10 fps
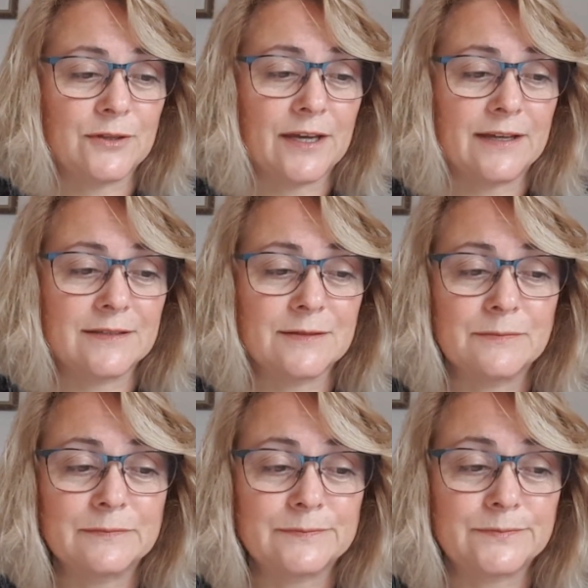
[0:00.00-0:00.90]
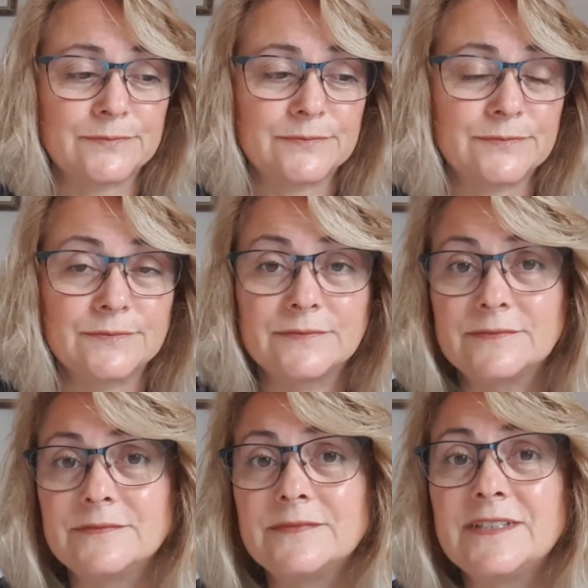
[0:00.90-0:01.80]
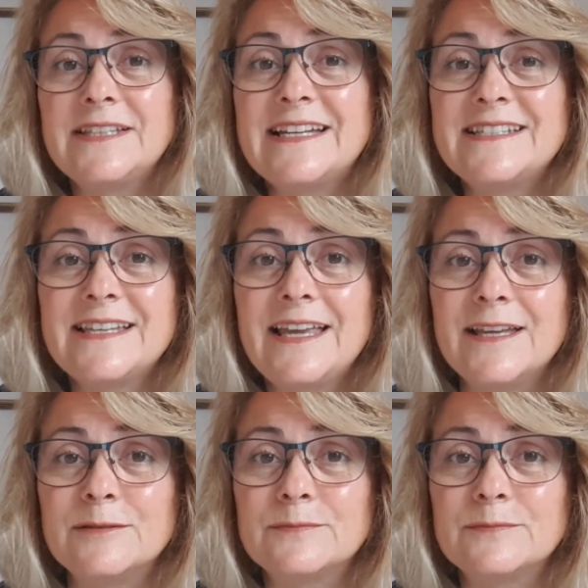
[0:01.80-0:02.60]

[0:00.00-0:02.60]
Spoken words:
that. And that's it.